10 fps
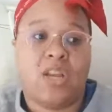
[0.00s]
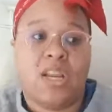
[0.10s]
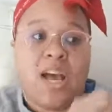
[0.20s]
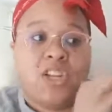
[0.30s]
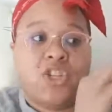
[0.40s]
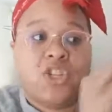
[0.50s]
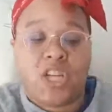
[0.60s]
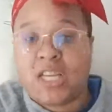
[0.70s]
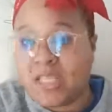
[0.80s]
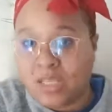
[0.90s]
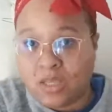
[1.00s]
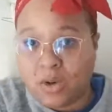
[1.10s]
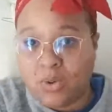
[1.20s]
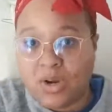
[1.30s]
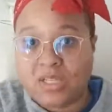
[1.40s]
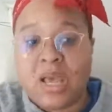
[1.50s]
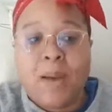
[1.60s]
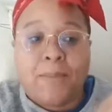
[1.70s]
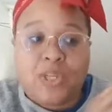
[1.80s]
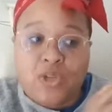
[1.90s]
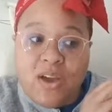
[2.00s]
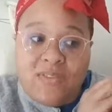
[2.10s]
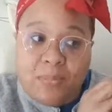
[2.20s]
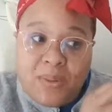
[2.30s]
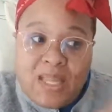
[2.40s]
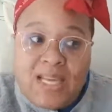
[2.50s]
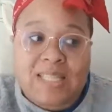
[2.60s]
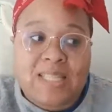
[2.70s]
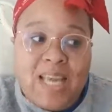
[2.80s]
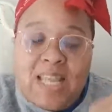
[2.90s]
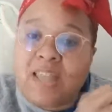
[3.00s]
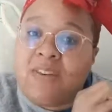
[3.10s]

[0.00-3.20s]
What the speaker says: and not just at the chorus, but you have a place in the